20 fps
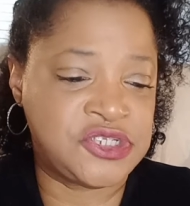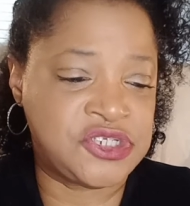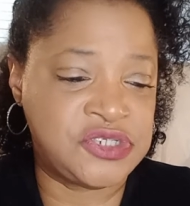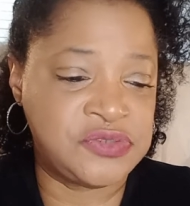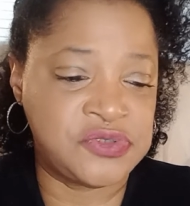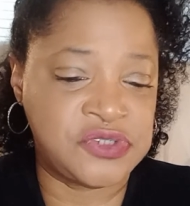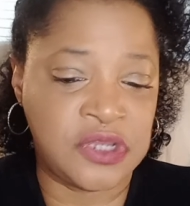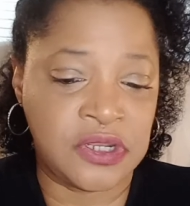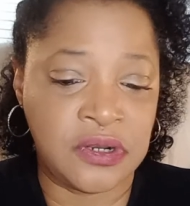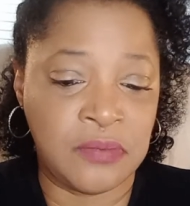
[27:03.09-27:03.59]
she
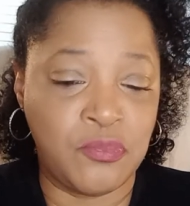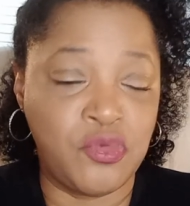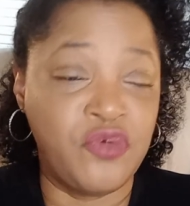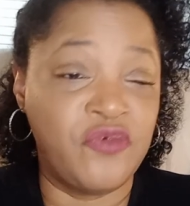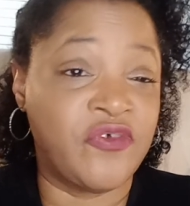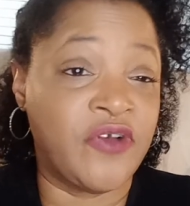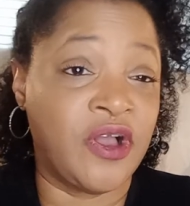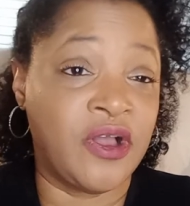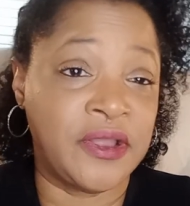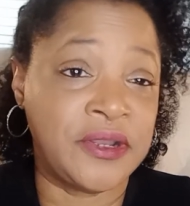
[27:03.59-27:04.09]
was going to
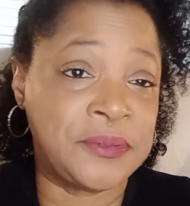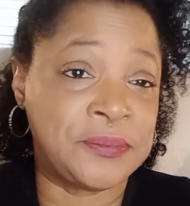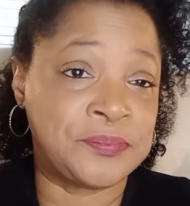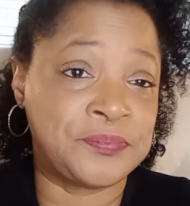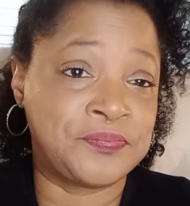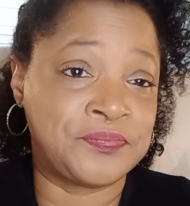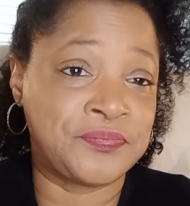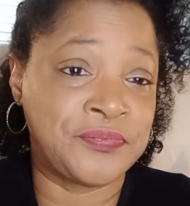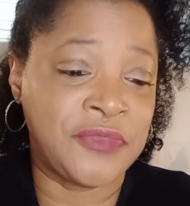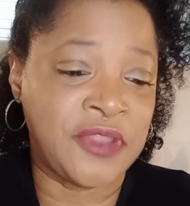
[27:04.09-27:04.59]
move on.
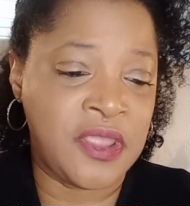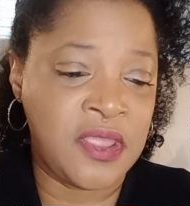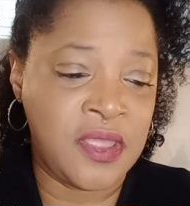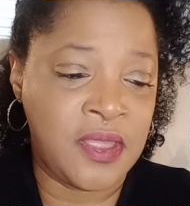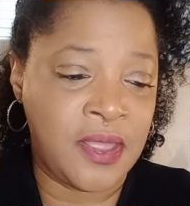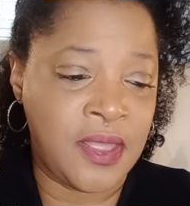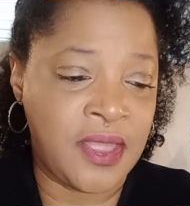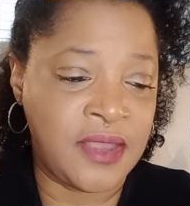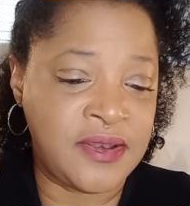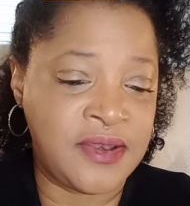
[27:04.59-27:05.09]

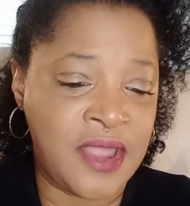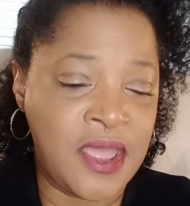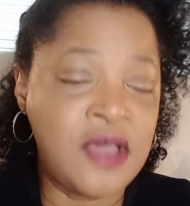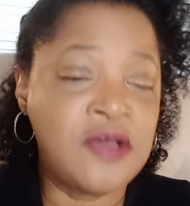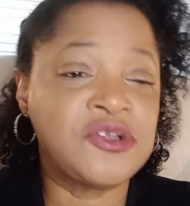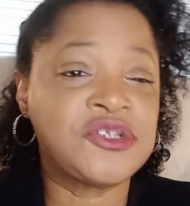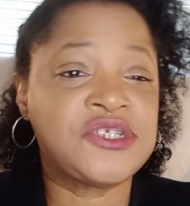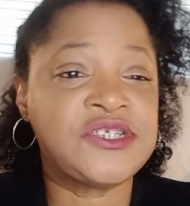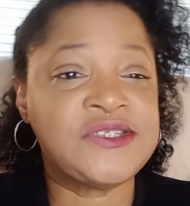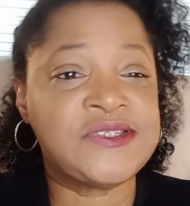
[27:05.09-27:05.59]
And
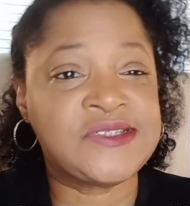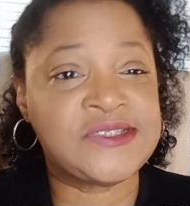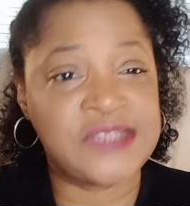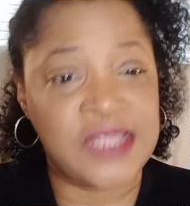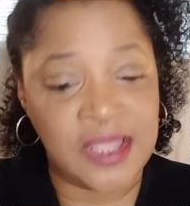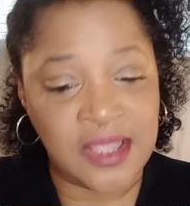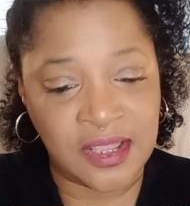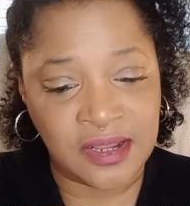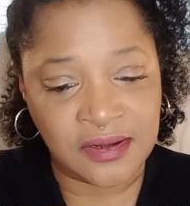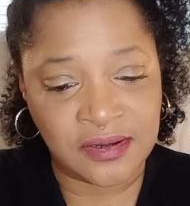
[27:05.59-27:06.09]
now she's
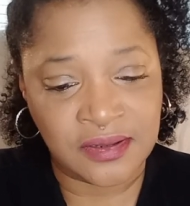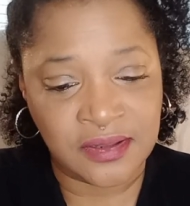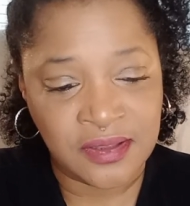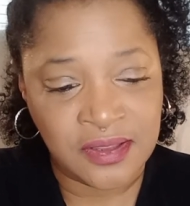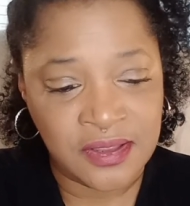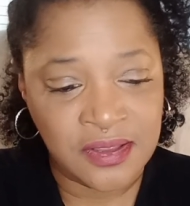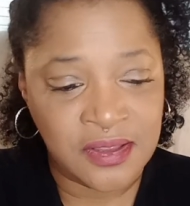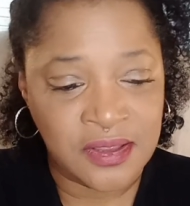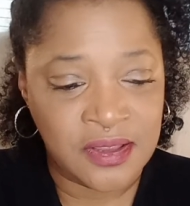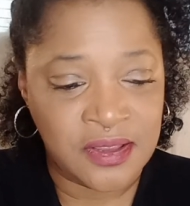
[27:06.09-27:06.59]
saying
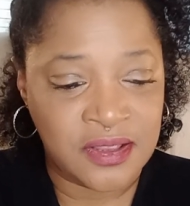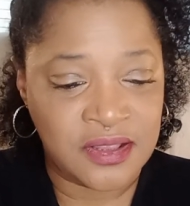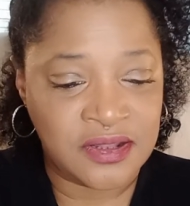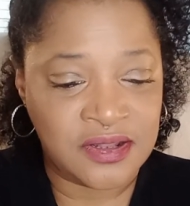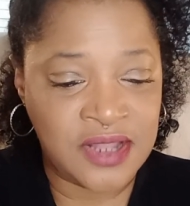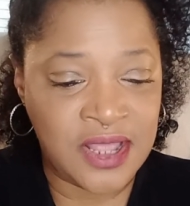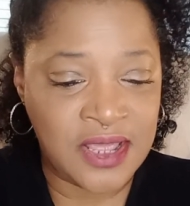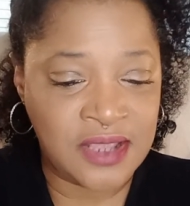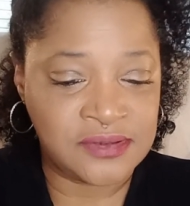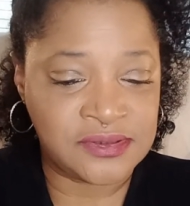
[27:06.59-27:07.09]

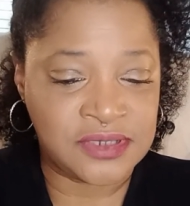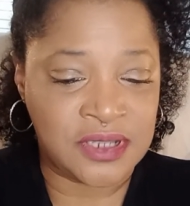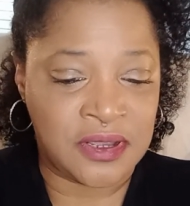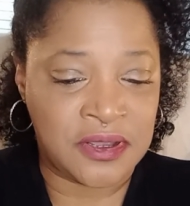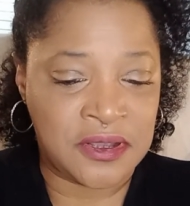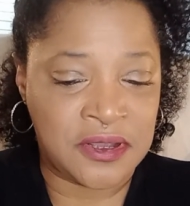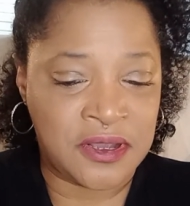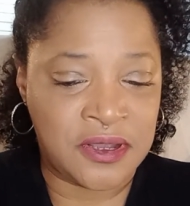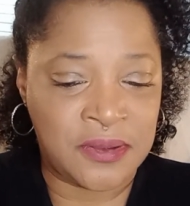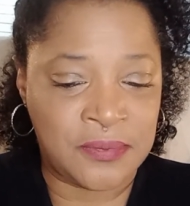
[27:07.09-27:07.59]
that
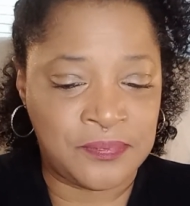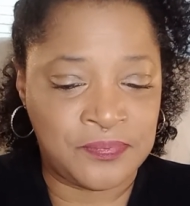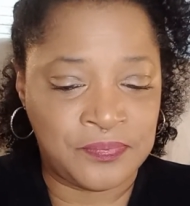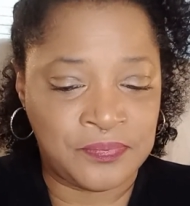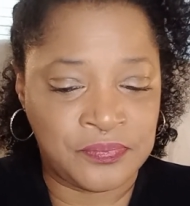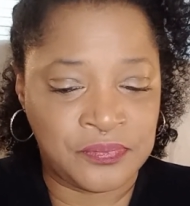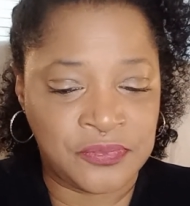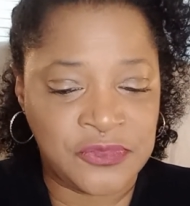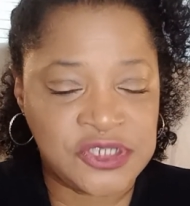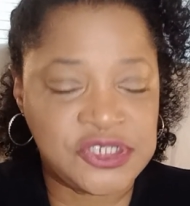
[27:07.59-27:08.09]

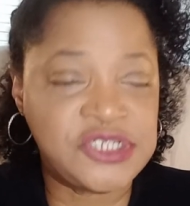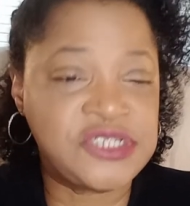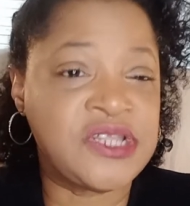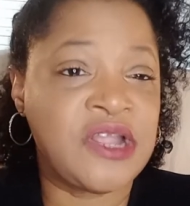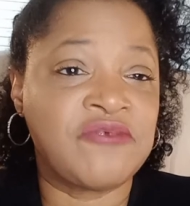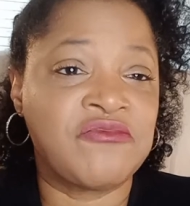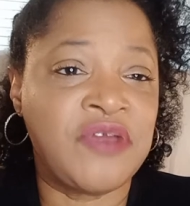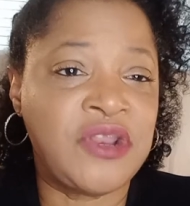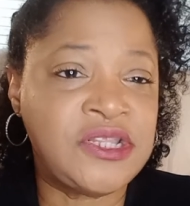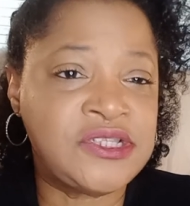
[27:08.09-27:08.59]
she's
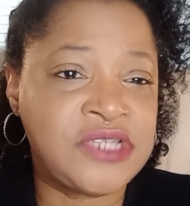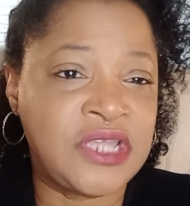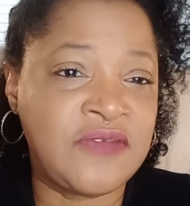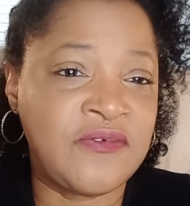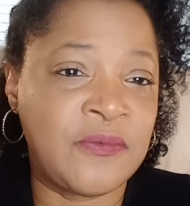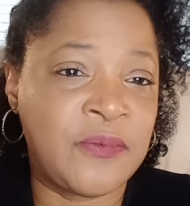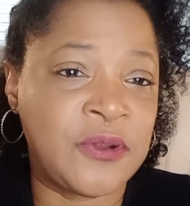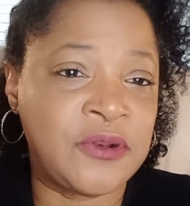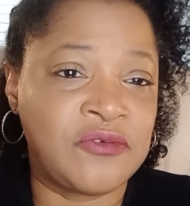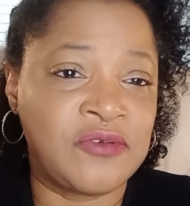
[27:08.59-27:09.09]
not ready to give
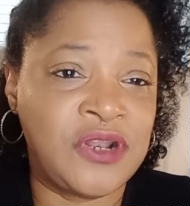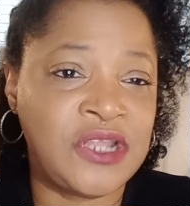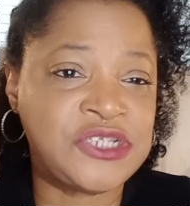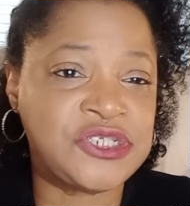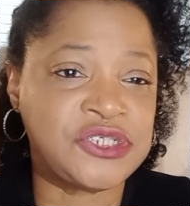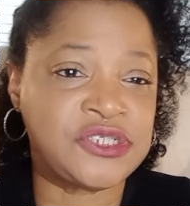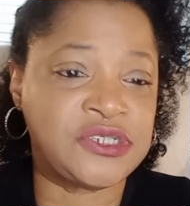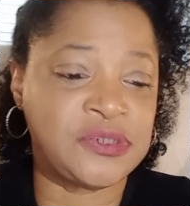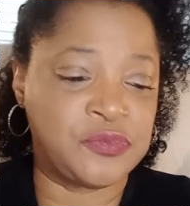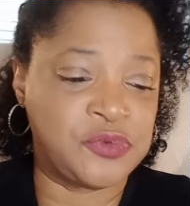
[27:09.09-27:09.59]
up on a
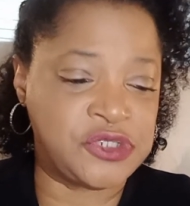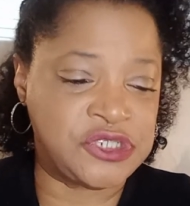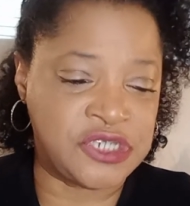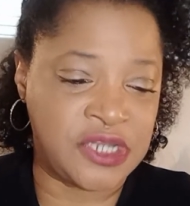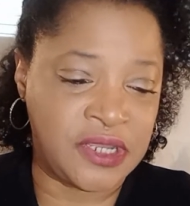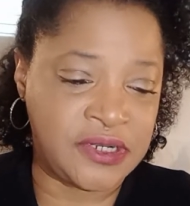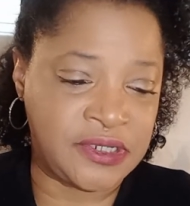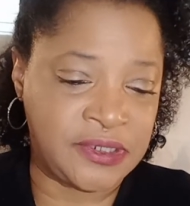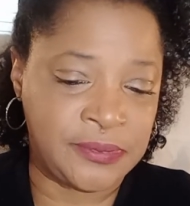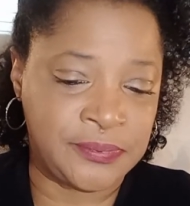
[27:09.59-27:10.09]
relationship with
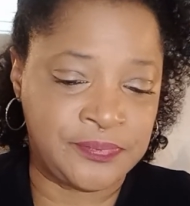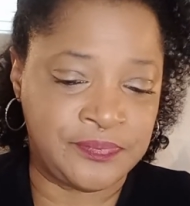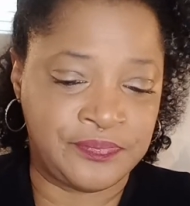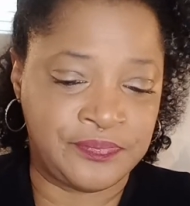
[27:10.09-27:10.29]
Johnny.